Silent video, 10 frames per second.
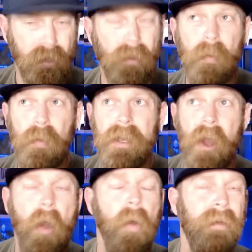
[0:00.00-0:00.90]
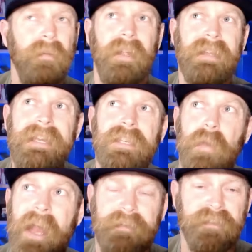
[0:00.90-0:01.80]
that we know, at least
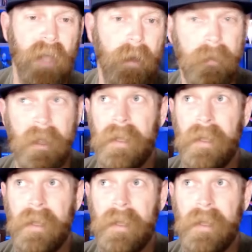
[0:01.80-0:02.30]
we have some